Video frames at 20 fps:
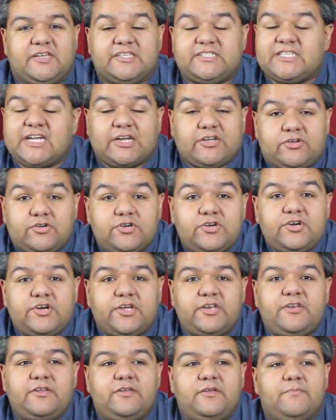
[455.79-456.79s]
It's not
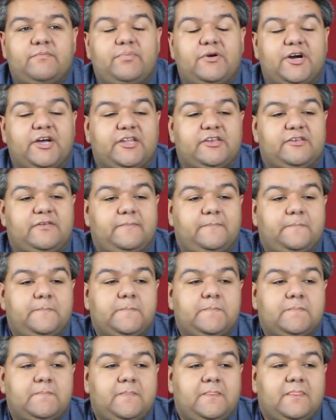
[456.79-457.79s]
good, but
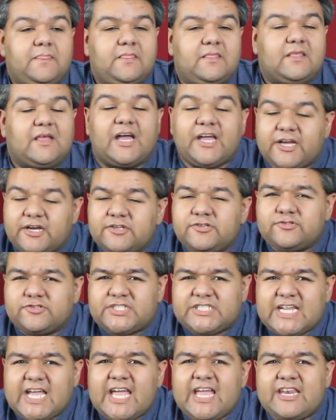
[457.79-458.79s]
I
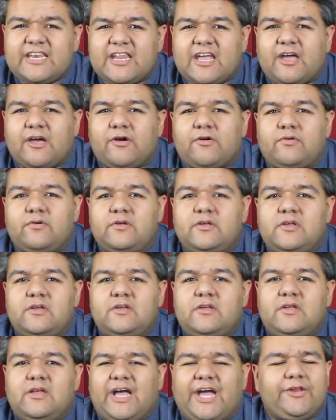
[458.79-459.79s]
understand now.
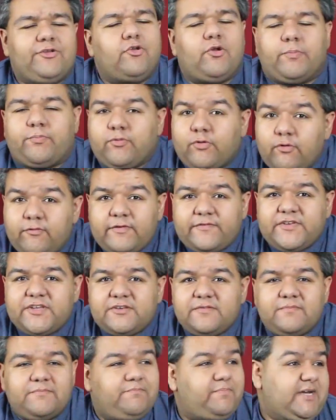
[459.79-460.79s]
I don't approve of
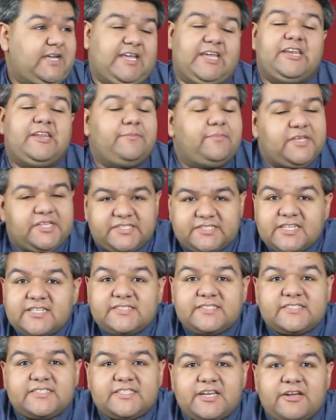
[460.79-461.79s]
it by any means
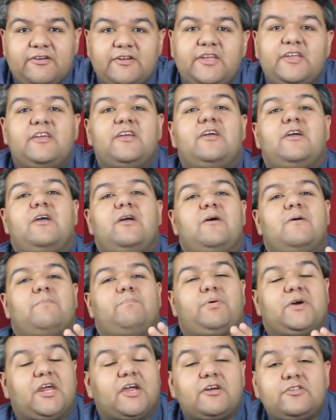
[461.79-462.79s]
necessary,
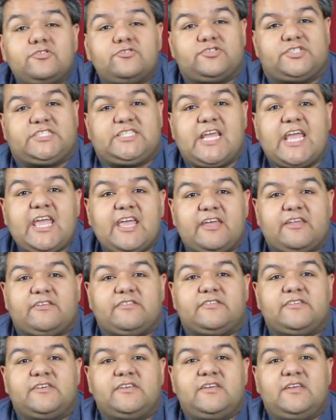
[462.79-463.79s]
but I understand.